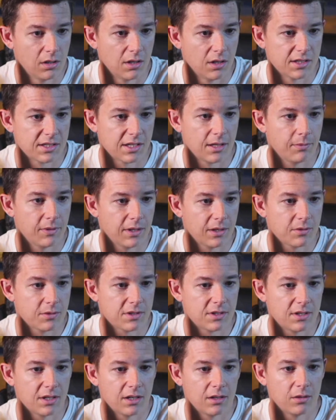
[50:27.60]
Same thing was
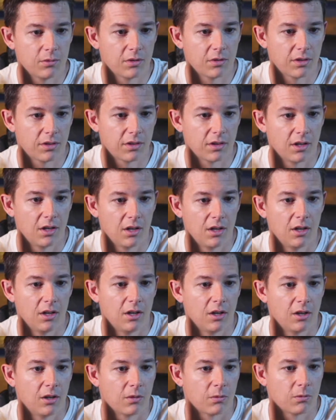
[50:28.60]
done with
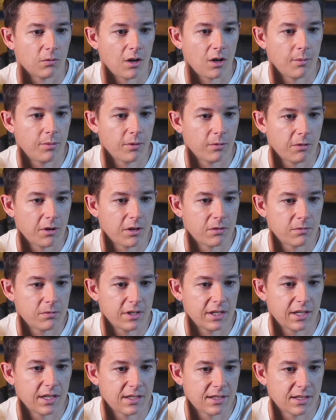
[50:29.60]
Robert
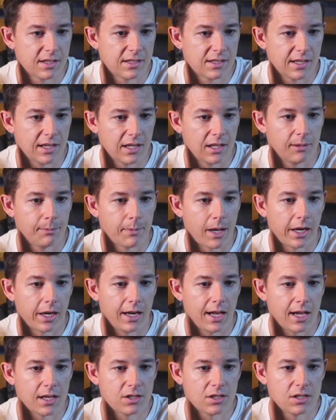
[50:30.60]
Rodriguez's El
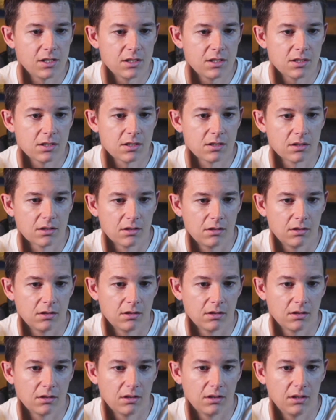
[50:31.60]
Mariachi.
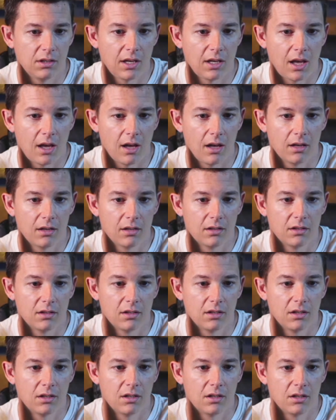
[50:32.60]
Yeah.
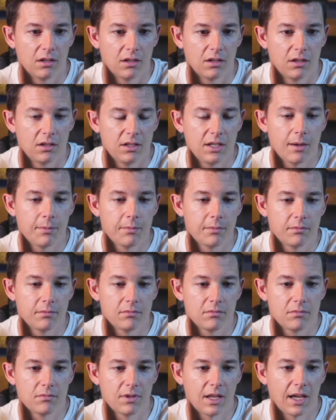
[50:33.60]
Yep,
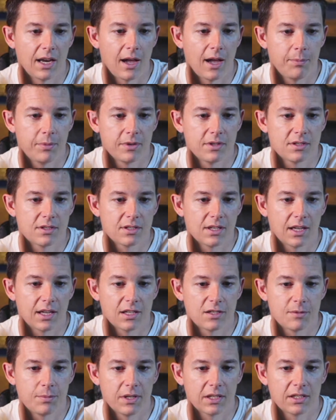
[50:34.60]
that happens. It
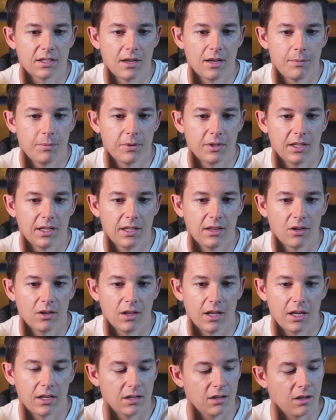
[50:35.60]
gets picked up, and then they're
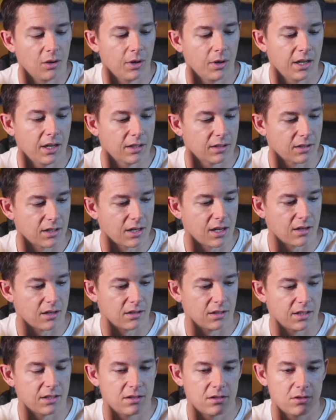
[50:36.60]
like, you know what?
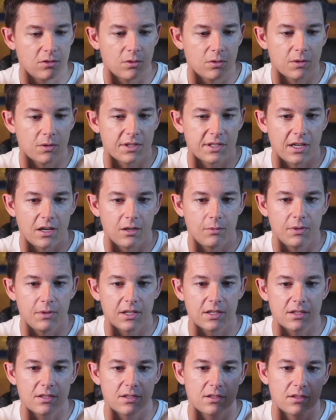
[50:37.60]
Let's do a real sound
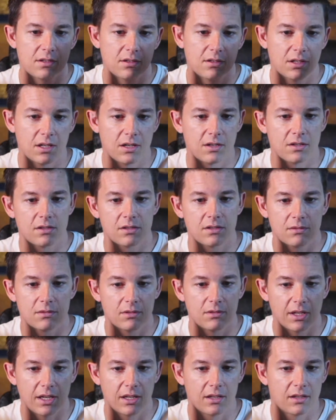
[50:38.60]
mix. Here's
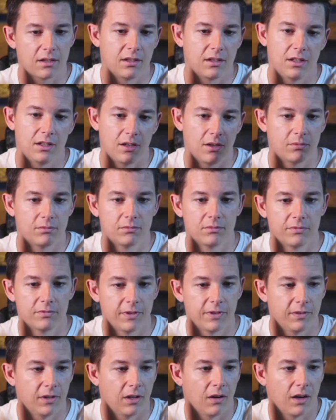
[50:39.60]
like, you know,
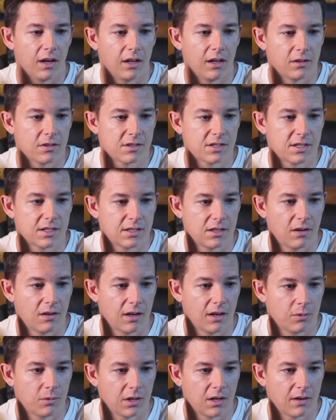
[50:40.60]
50 grand or 60
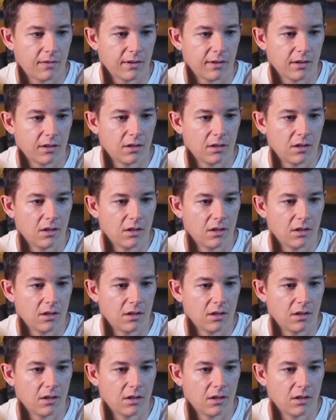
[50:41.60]
grand, whatever.